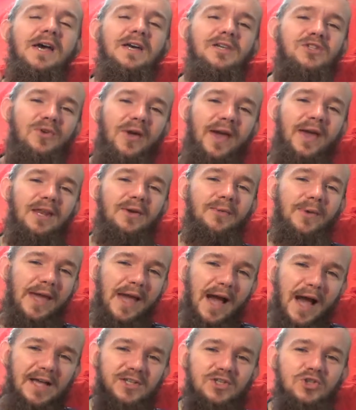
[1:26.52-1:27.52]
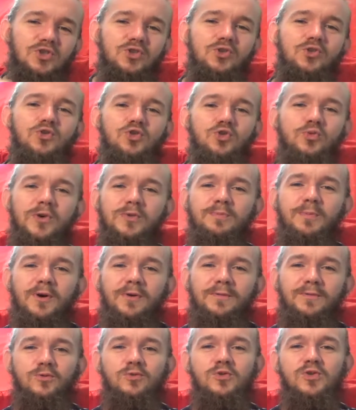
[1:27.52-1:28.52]
So anyway, as is usual with my
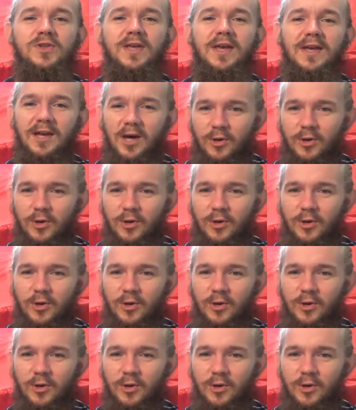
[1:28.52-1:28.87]
reviews then,